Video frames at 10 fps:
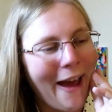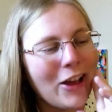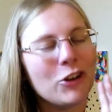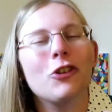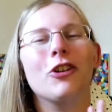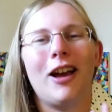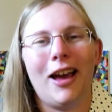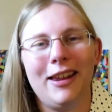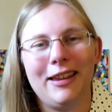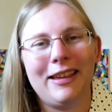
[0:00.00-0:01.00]

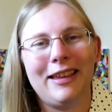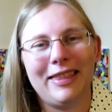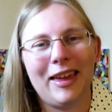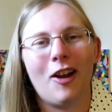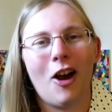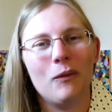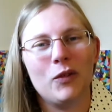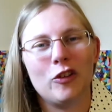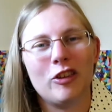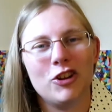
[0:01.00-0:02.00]
undercutting in that
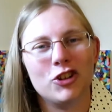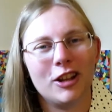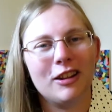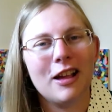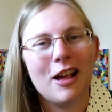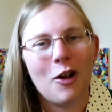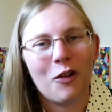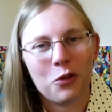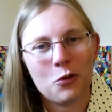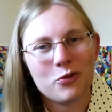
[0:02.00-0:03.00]
conversation
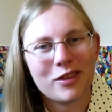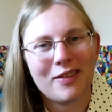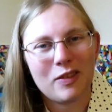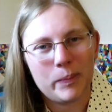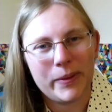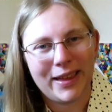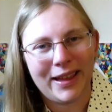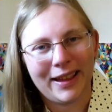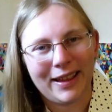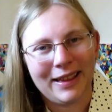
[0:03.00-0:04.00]
Luke is
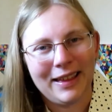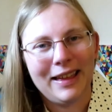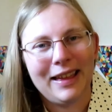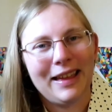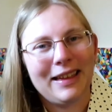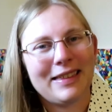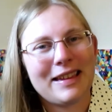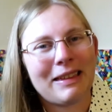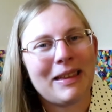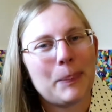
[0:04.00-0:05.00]
being.
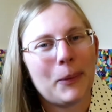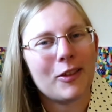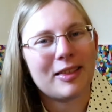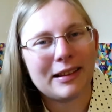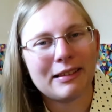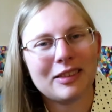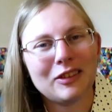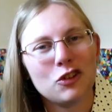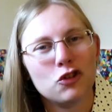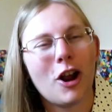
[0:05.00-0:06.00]
Like, he
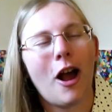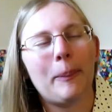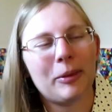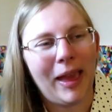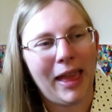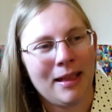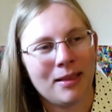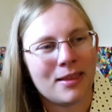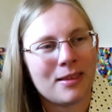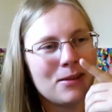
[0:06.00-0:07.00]
precisely drops
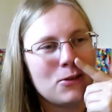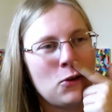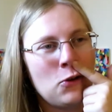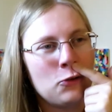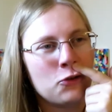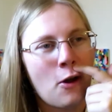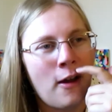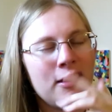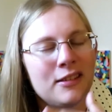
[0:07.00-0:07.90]
hints to try